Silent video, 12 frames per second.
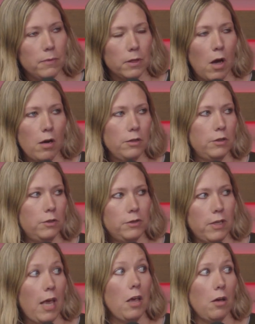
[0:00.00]
large
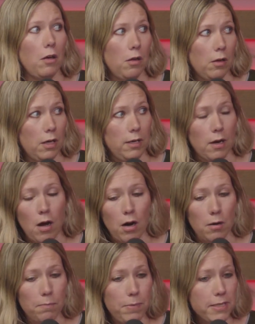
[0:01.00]
scale
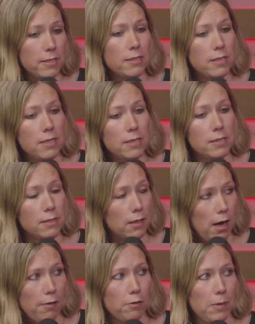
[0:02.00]
are businesses, the
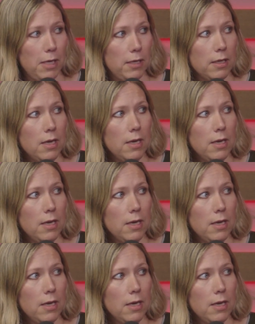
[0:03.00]
government,